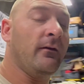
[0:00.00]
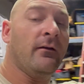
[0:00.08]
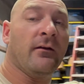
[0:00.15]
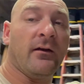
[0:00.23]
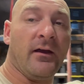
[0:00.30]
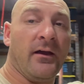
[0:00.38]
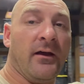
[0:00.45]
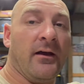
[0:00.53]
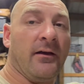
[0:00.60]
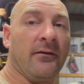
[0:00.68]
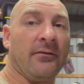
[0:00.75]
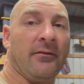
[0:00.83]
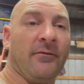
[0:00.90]

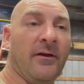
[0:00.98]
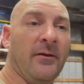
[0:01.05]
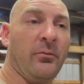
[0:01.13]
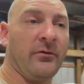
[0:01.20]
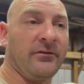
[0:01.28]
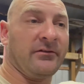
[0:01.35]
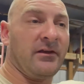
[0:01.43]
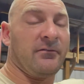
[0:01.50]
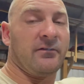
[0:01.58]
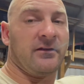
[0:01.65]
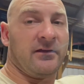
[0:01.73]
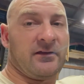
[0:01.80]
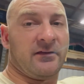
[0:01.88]
The
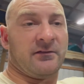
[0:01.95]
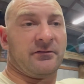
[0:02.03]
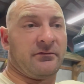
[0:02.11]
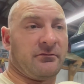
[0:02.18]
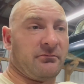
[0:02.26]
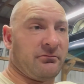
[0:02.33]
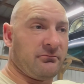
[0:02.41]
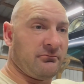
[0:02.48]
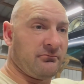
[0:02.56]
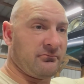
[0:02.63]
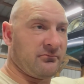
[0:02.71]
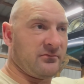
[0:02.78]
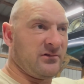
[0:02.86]
5.7 has
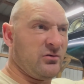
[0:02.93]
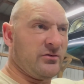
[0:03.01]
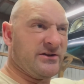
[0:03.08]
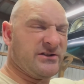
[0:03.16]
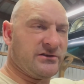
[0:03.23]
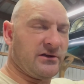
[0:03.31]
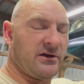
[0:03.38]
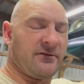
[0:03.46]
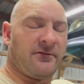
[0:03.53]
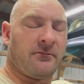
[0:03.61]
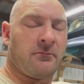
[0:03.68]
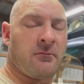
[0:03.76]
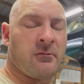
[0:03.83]
newish stuff,
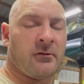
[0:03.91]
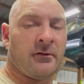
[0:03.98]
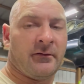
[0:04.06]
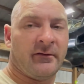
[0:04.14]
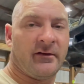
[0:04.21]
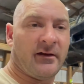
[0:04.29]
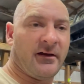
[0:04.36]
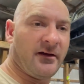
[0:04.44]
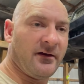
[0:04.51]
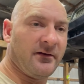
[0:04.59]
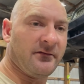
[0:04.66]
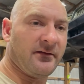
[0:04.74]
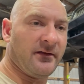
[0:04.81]

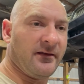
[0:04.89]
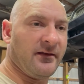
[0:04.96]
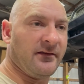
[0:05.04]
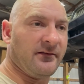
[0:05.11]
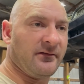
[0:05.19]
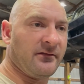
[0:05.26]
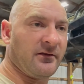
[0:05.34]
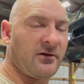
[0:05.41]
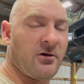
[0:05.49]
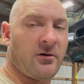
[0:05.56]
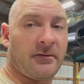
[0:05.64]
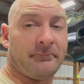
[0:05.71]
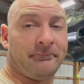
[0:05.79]
and the
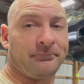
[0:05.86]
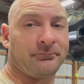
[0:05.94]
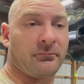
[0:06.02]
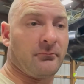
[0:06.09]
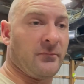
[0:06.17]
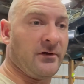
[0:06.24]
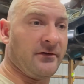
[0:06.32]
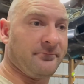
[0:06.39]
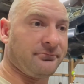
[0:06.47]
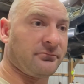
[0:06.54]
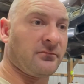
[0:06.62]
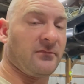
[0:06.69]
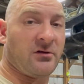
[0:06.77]
carb, but
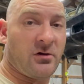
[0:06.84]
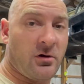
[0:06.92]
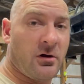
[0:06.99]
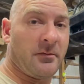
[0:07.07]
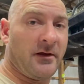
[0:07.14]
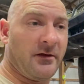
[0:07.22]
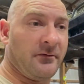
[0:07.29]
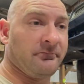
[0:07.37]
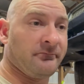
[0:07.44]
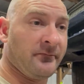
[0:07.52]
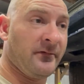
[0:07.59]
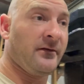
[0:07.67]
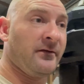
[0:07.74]
the carb I would
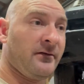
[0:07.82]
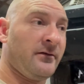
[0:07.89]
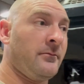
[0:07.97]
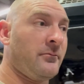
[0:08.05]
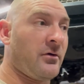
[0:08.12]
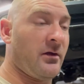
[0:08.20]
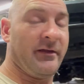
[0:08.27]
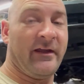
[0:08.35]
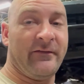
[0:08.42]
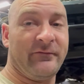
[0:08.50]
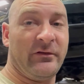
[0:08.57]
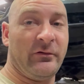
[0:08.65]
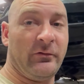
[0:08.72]
probably
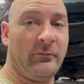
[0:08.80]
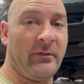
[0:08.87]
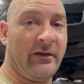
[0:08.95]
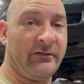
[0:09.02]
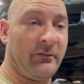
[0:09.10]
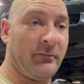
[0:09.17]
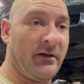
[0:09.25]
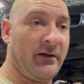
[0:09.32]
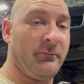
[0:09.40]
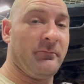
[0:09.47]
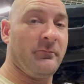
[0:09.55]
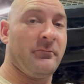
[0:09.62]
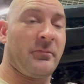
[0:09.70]
have tuned by somebody
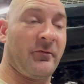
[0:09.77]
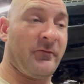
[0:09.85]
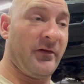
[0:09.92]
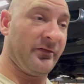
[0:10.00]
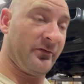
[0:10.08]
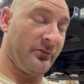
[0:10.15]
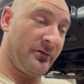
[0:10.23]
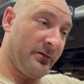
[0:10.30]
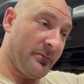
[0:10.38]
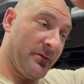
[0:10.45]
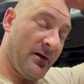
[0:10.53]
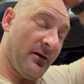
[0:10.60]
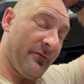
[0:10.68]
professional because
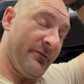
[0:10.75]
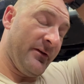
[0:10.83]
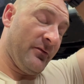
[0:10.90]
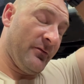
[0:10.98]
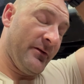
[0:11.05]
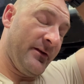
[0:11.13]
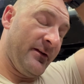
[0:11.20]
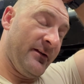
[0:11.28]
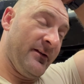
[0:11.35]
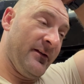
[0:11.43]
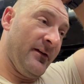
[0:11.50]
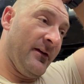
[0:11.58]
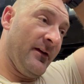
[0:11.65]
I'm tired of dealing with it.
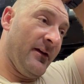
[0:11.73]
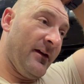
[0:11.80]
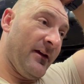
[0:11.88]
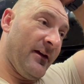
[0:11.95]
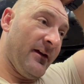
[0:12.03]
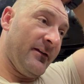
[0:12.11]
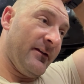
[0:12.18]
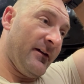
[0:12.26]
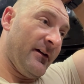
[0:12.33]
And